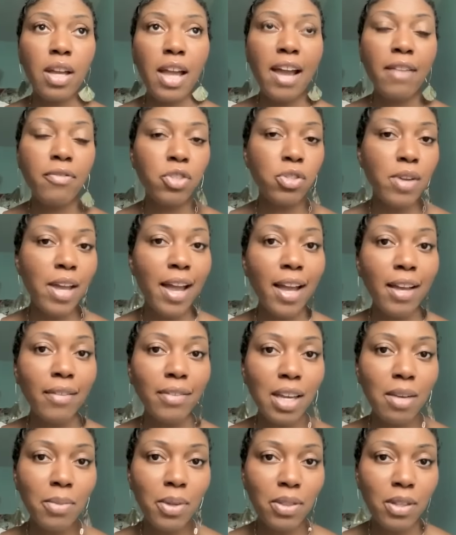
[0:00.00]
after you
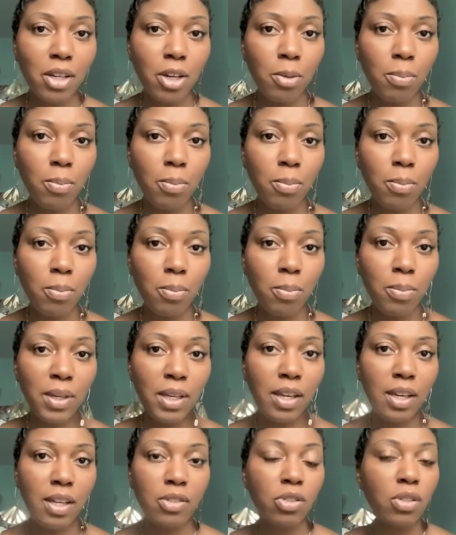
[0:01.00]
have
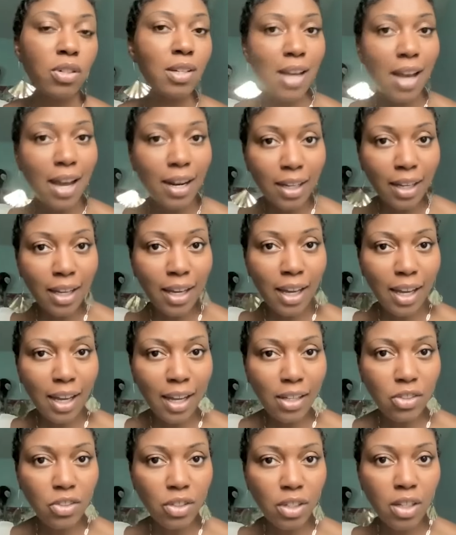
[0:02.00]
chemotherapy to not
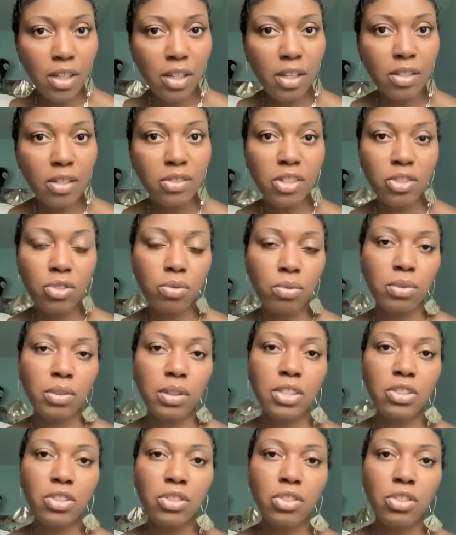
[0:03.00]
engage in sexual
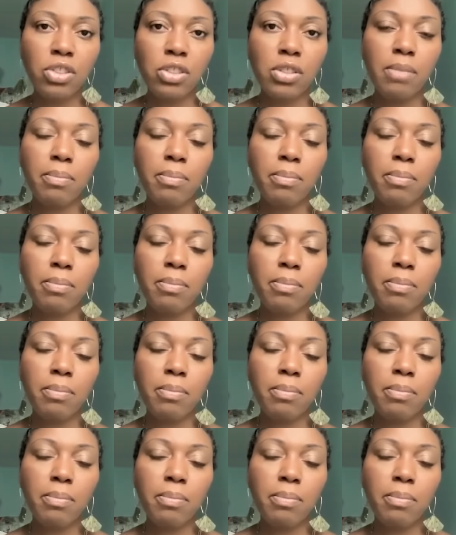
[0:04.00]
relations